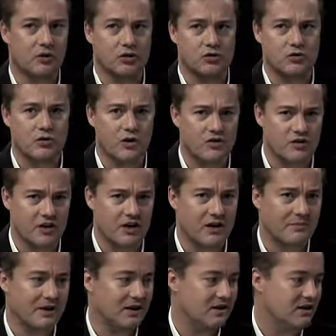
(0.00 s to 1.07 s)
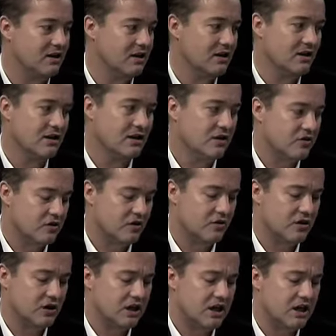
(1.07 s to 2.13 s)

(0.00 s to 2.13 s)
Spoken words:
or 2/3 of the company. So